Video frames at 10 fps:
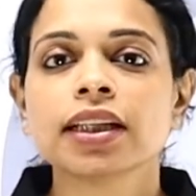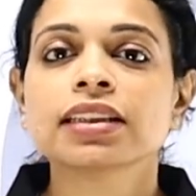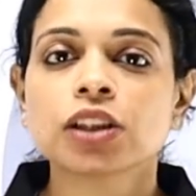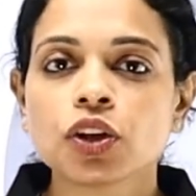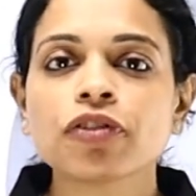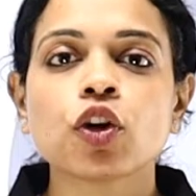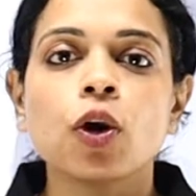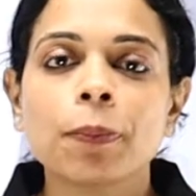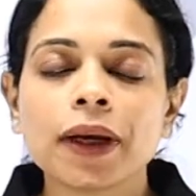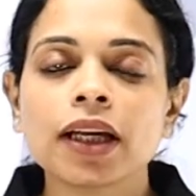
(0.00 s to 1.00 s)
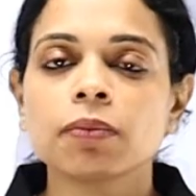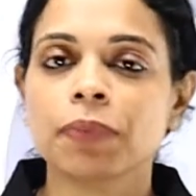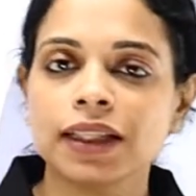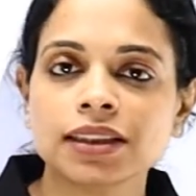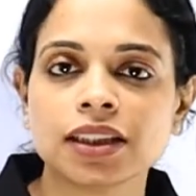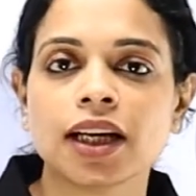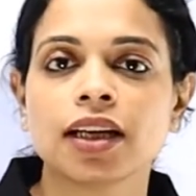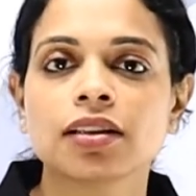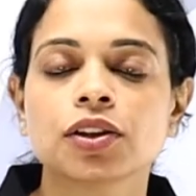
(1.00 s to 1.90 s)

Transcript: instead of copying, pasting,